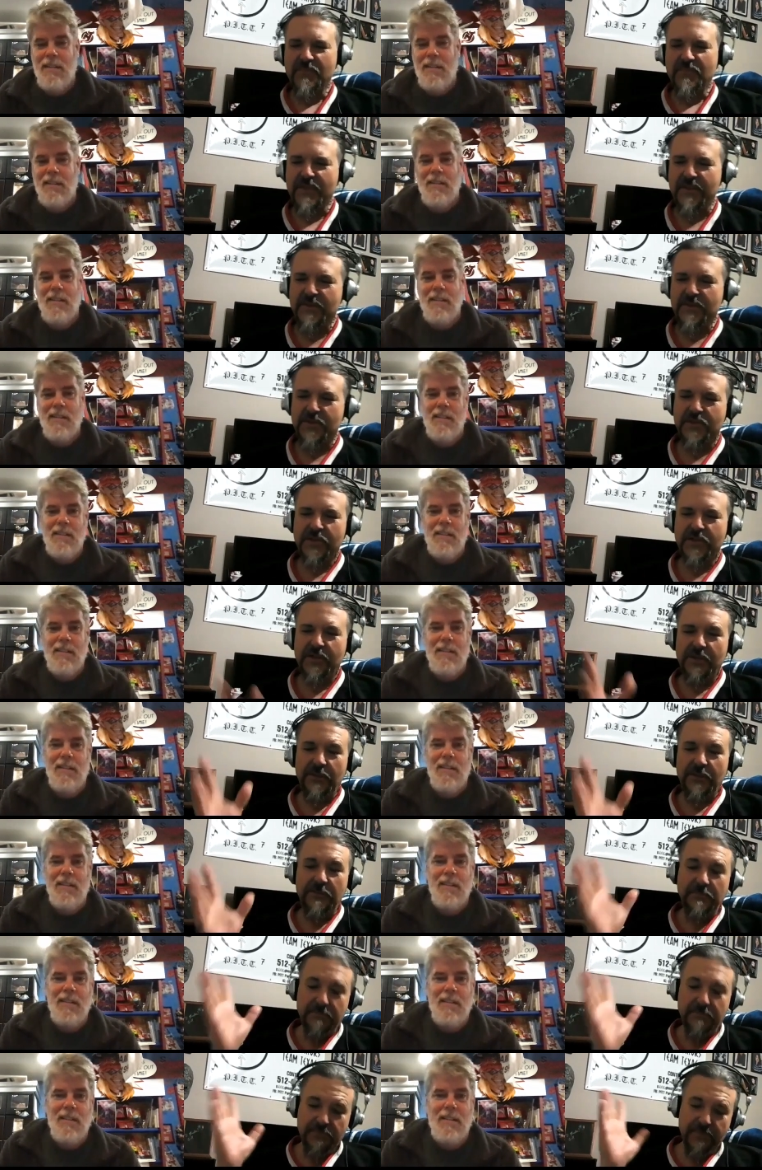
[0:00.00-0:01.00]
Speaker 1: So
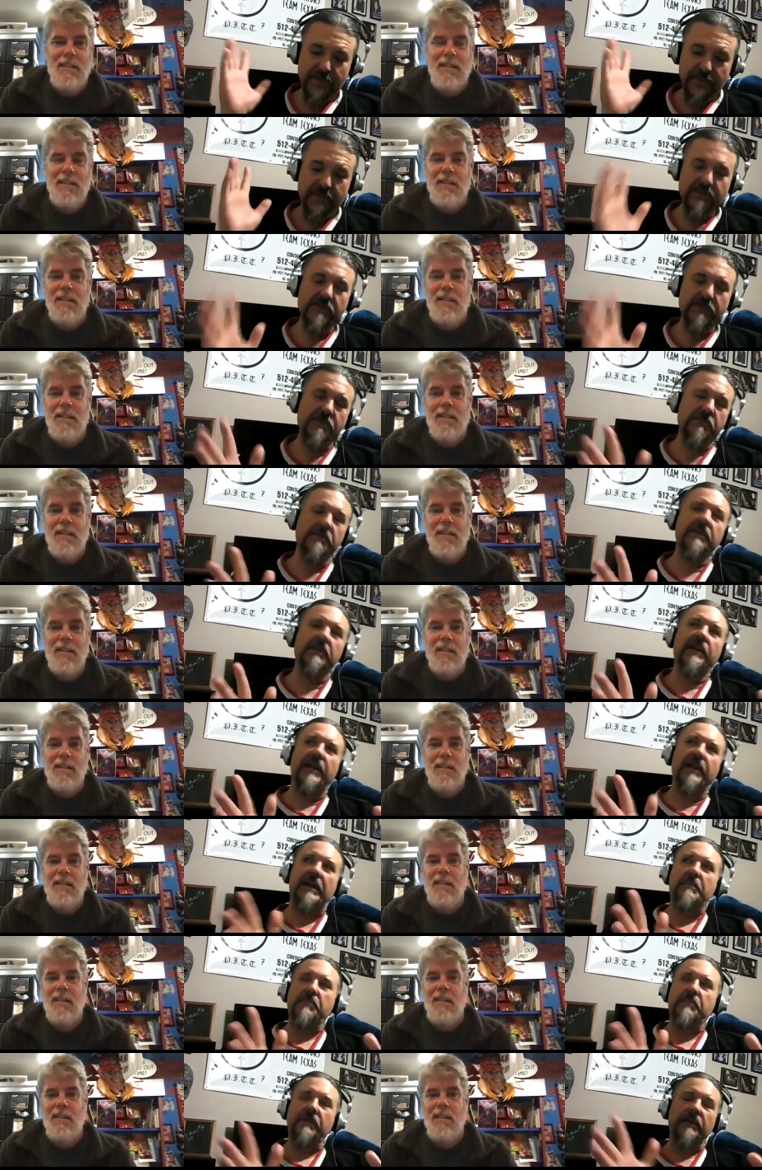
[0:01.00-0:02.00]
this is what
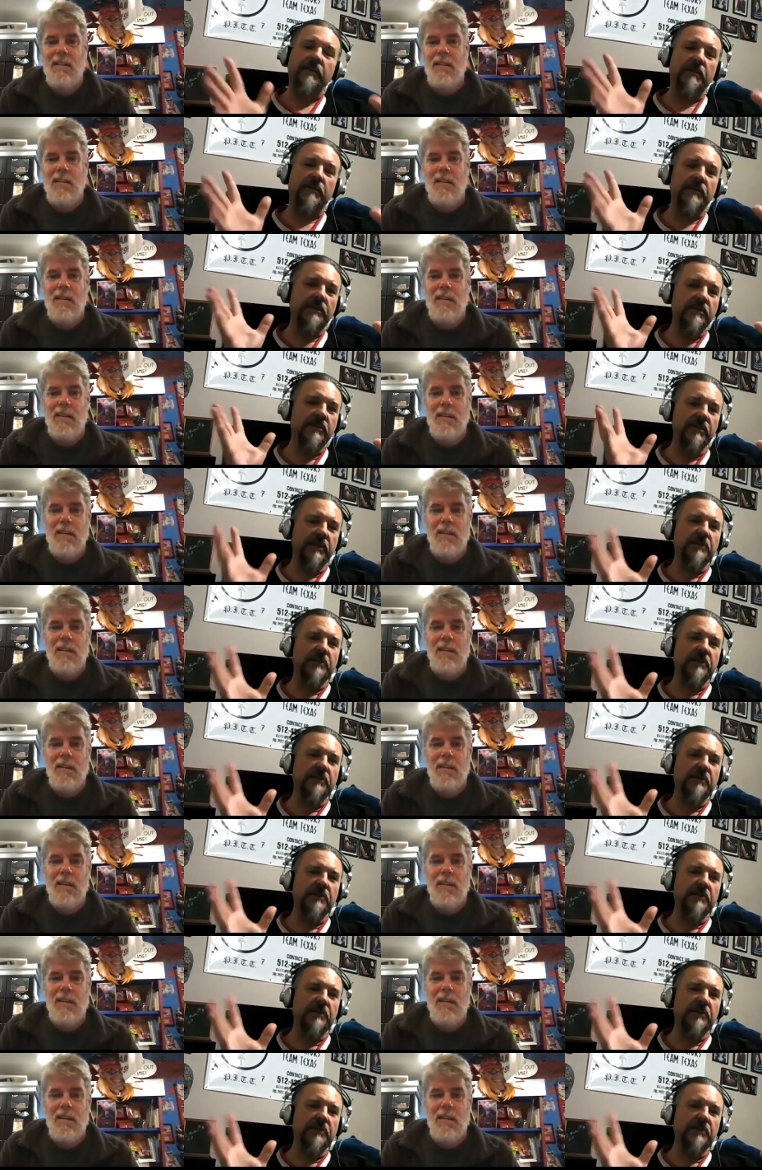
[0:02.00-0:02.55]
happened. We took a